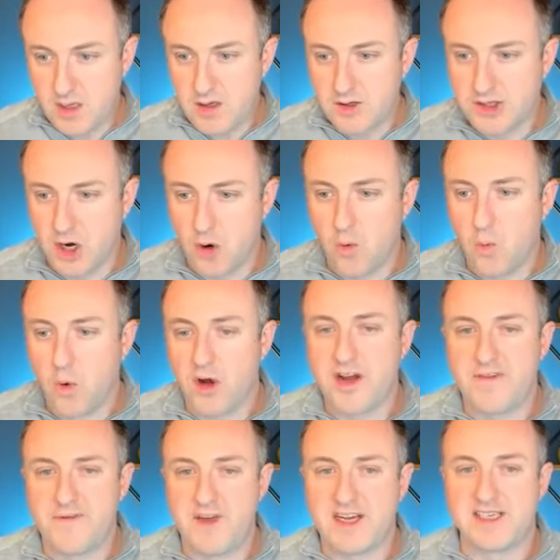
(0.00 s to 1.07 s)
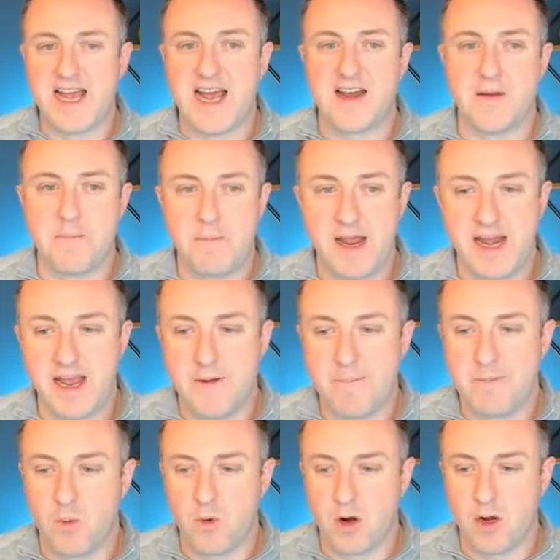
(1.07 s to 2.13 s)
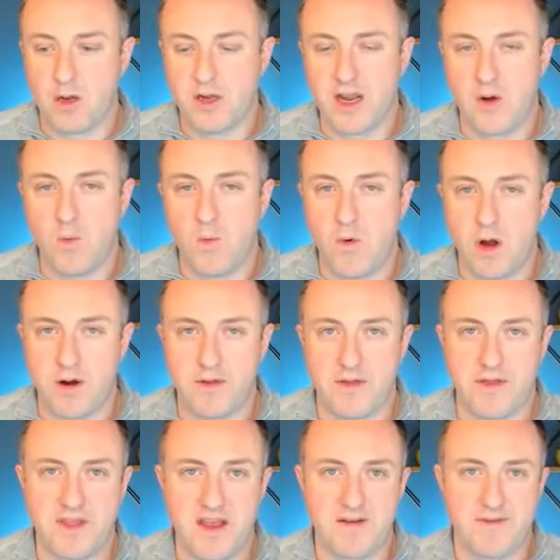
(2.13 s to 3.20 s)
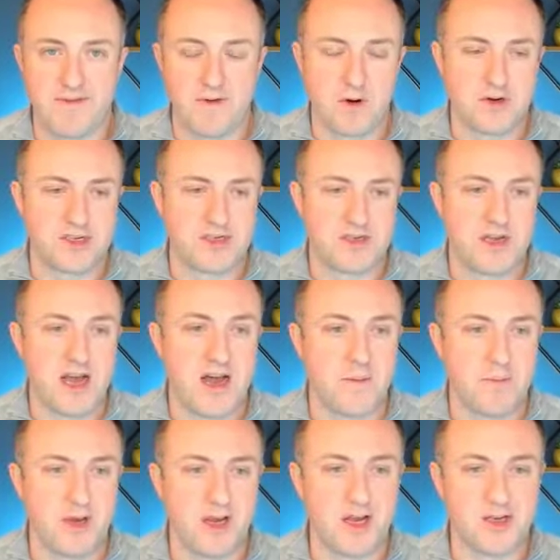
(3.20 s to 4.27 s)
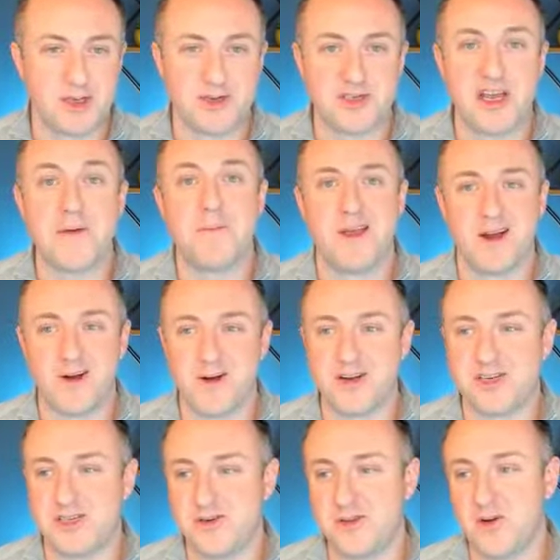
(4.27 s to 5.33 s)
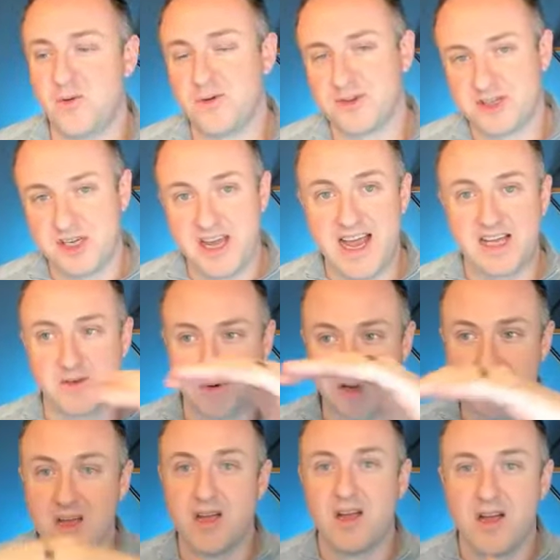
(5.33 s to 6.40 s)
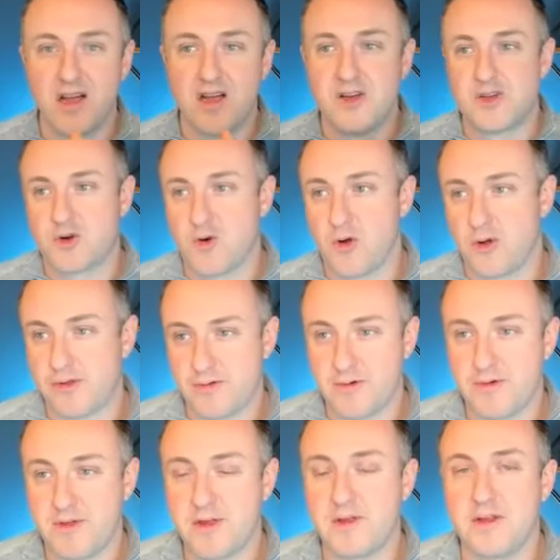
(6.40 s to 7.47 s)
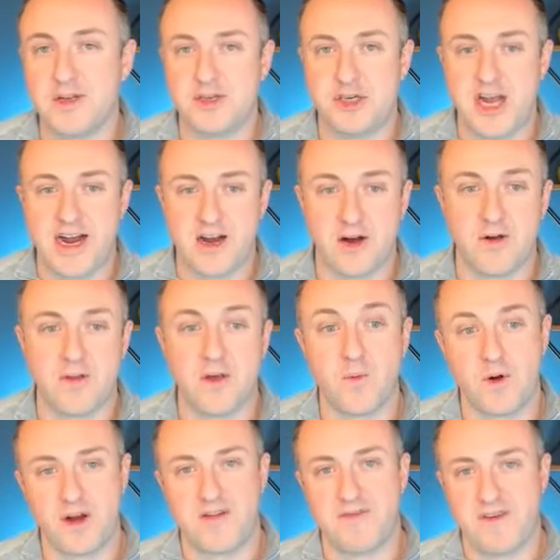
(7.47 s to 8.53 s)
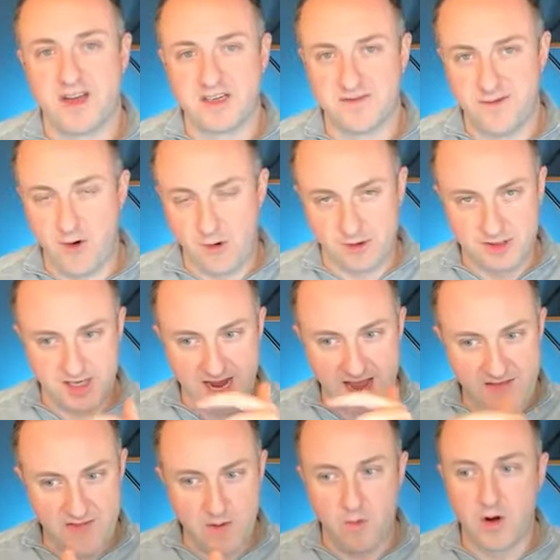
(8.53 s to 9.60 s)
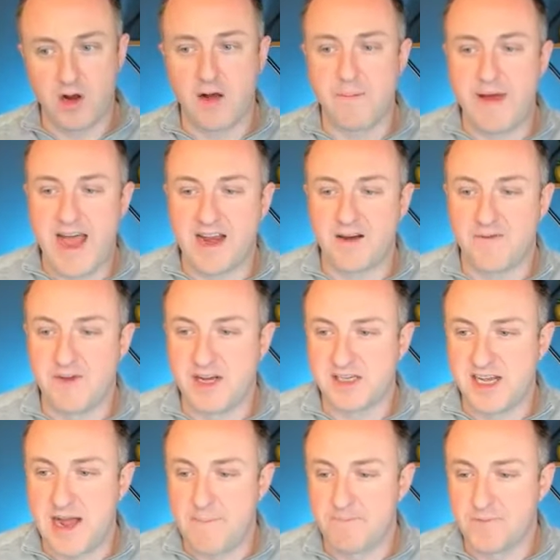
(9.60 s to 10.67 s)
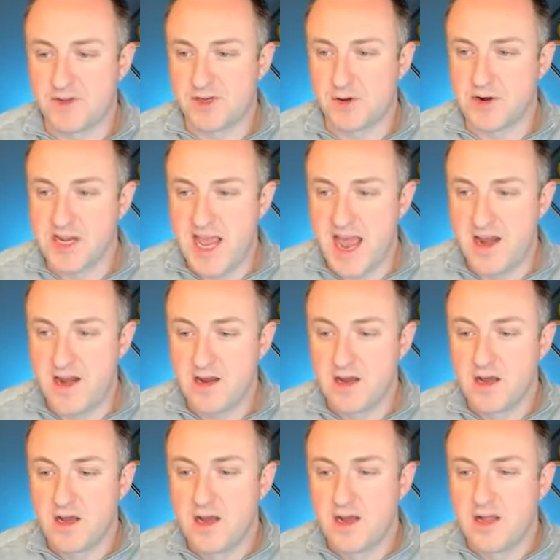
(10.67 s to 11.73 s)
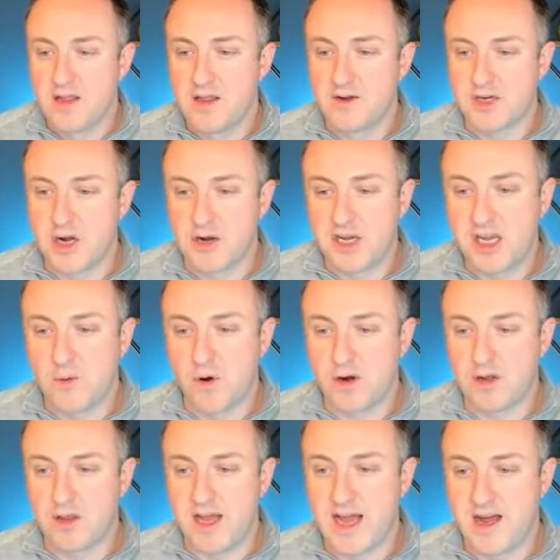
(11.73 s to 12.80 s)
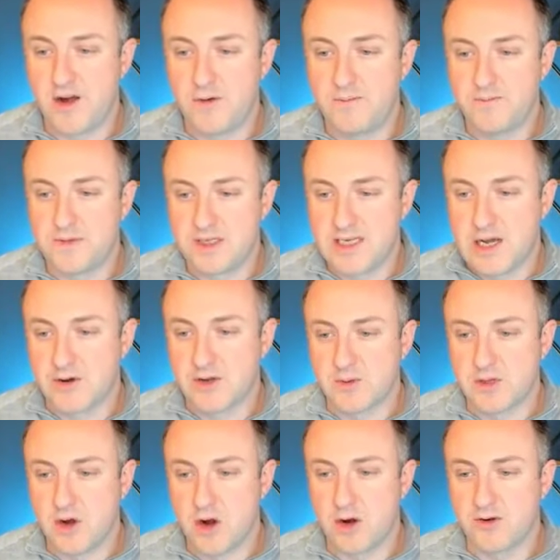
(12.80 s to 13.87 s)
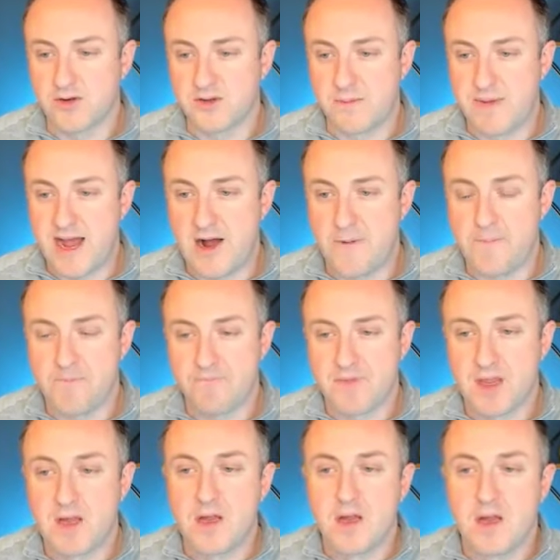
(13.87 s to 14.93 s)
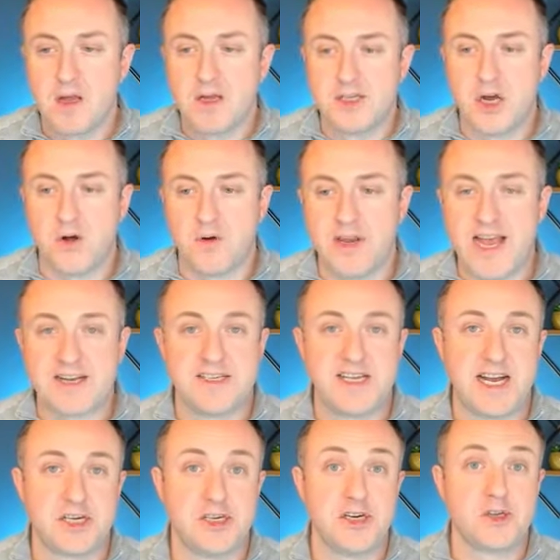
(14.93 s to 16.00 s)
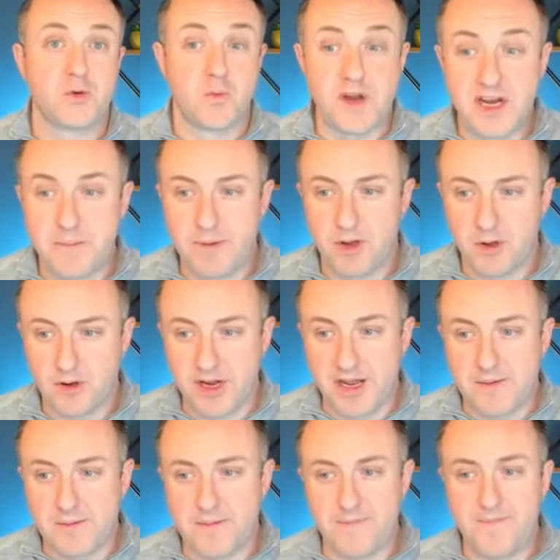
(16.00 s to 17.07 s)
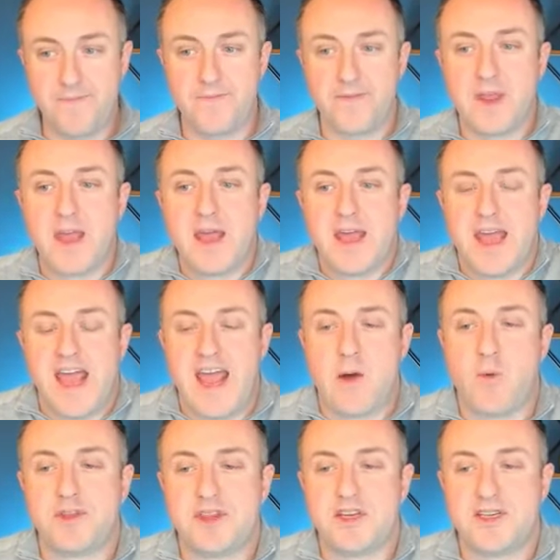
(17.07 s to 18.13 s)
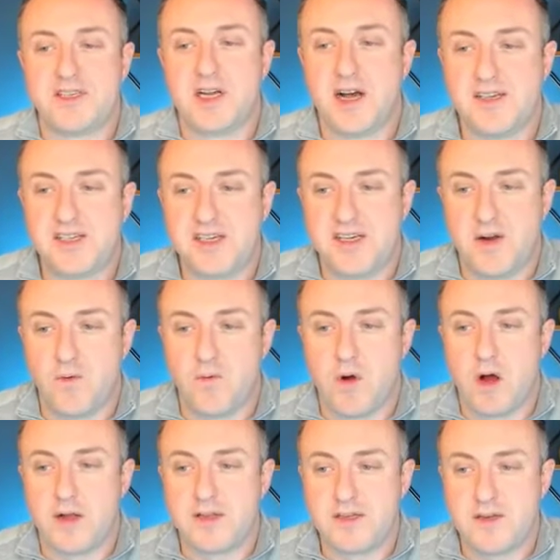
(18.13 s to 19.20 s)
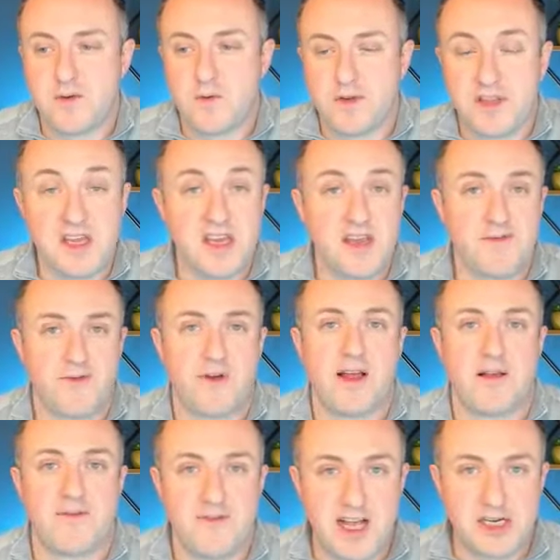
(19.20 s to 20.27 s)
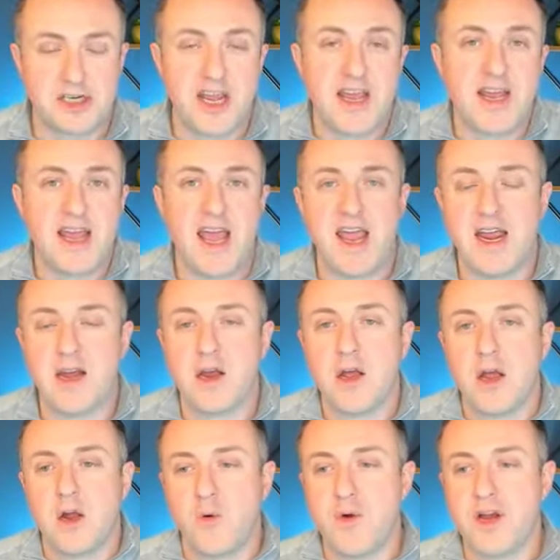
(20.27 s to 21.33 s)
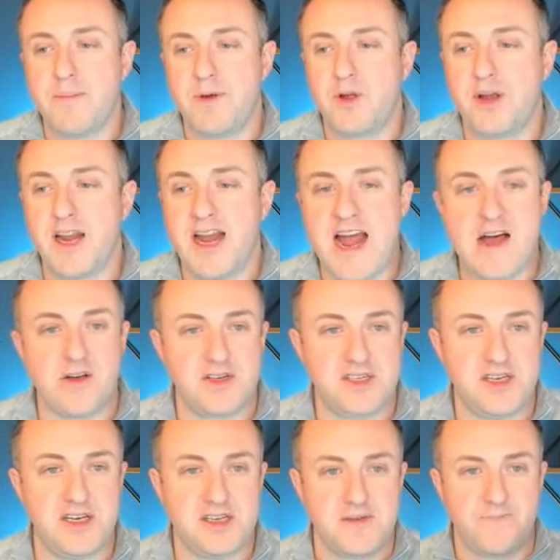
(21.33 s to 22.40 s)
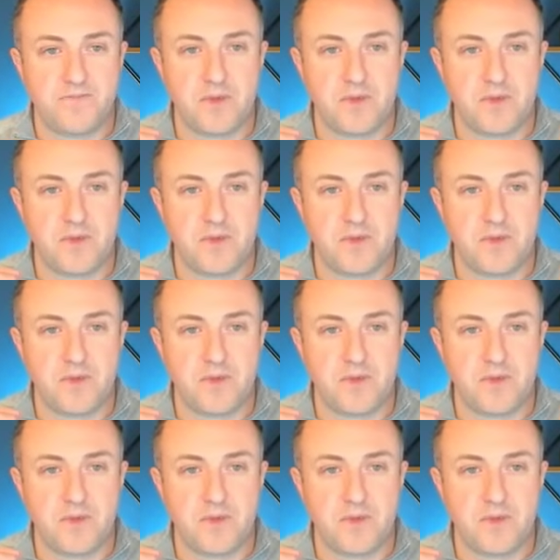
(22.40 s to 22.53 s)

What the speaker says: So we're going to fix that in a minute, but we're going to look at one other thing first because there's a bigger issue that we'll see as we scroll through the checker that we're going to fix first, and then we'll come back and fix that. So again, there's our keyword cloud telling the article's about. So next section is readability. And what this does is it runs the Flesch-Kincaid readability analysis,